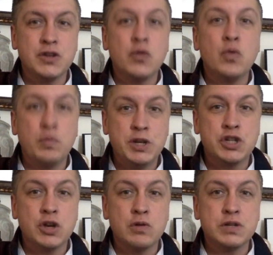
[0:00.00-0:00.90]
will be
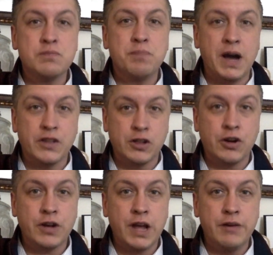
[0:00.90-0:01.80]
chosen by the Clark
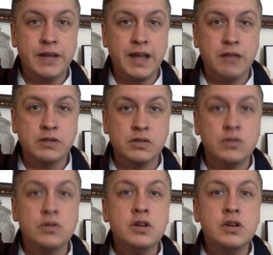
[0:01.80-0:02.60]
County Council